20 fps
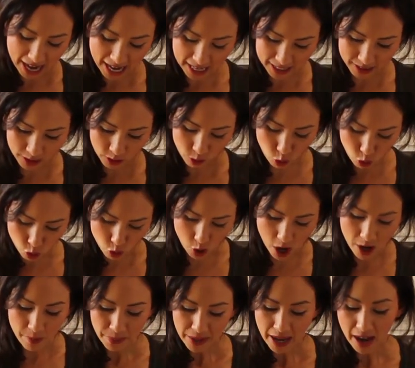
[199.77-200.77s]
And ooh,
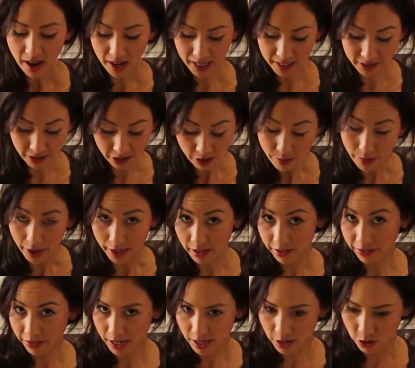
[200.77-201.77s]
I don't mind
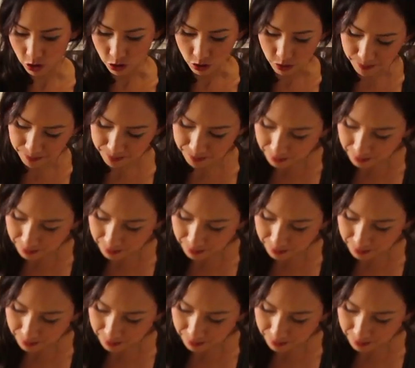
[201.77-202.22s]
if I do.